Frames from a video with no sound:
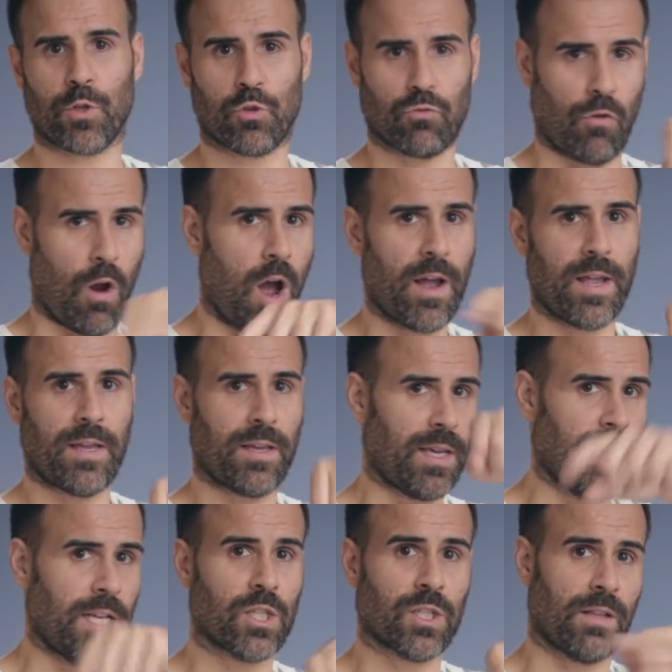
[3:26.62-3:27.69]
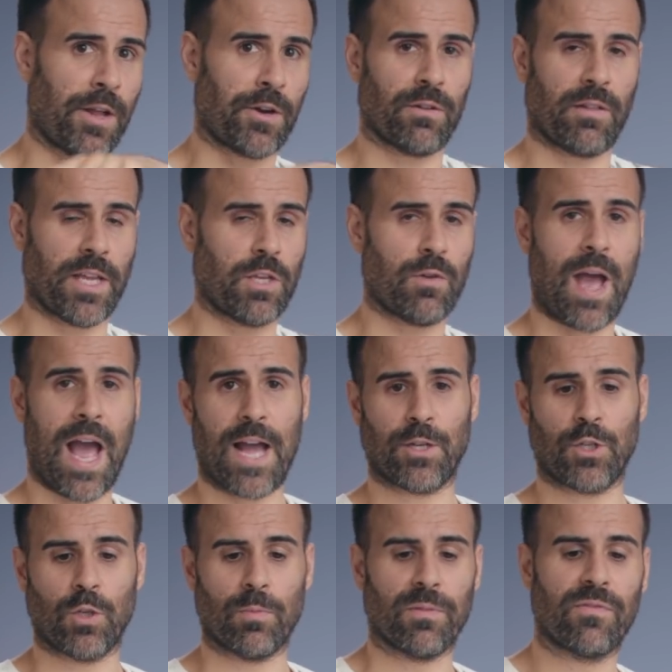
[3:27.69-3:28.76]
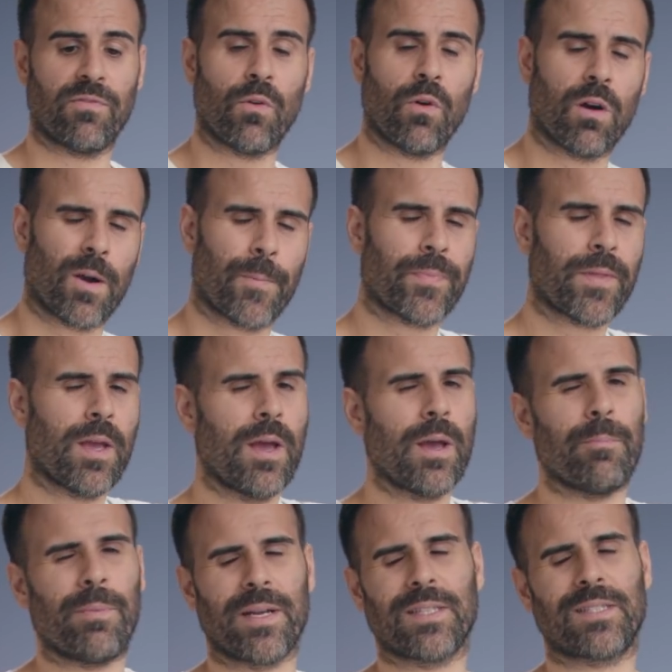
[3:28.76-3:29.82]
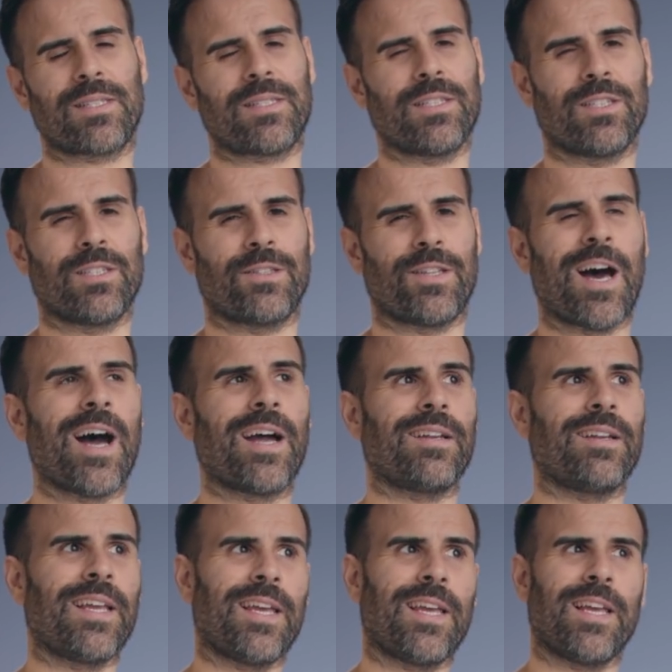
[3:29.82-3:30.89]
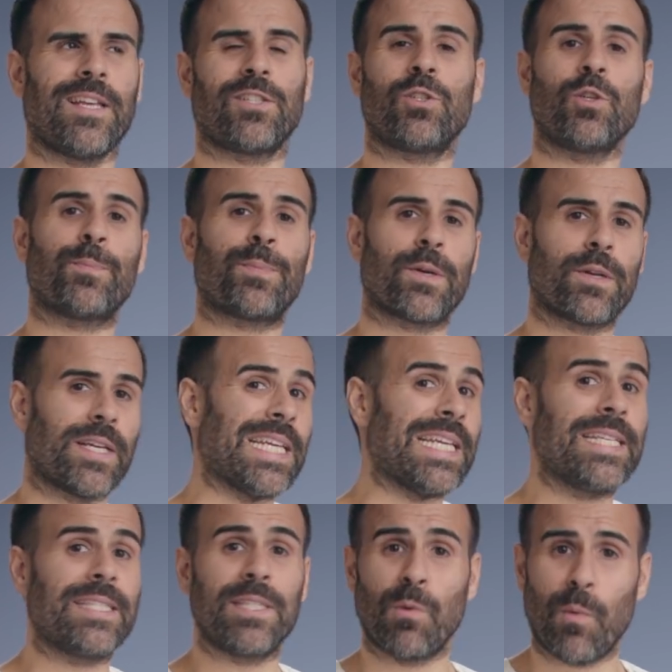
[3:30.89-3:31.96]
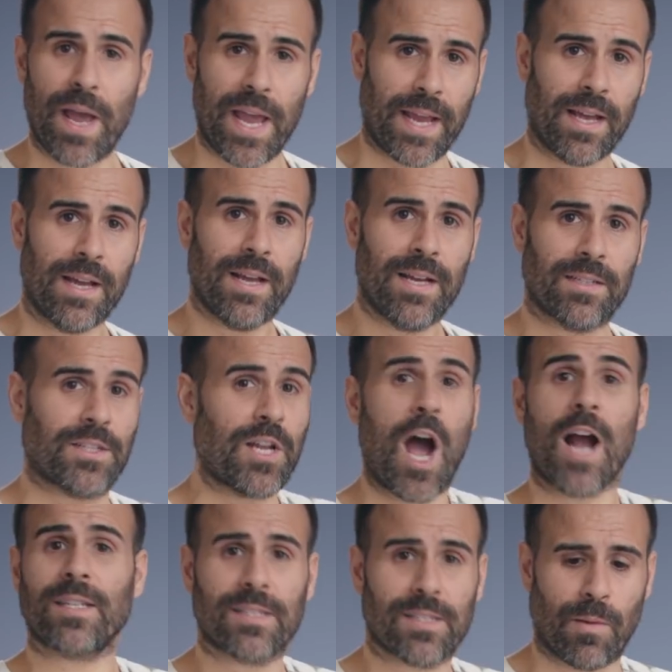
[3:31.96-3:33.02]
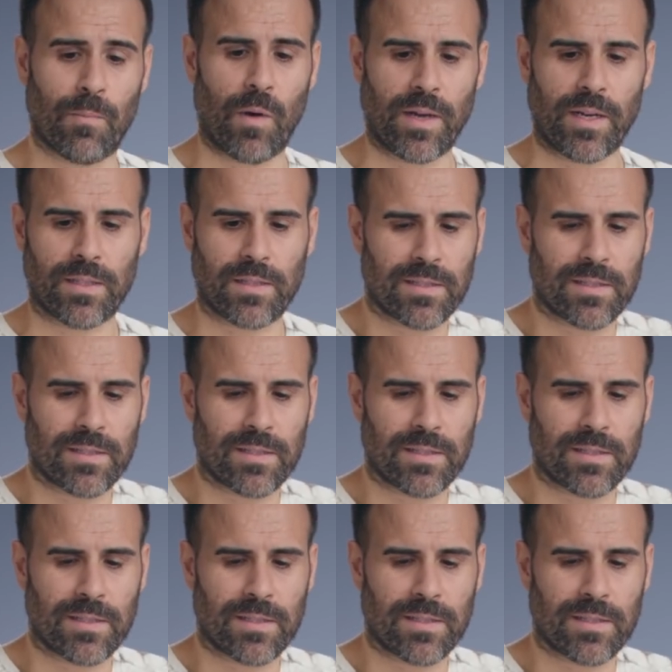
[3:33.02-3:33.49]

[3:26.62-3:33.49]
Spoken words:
drawing each letter like you had to before, but it's still not a super easy way to talk to someone.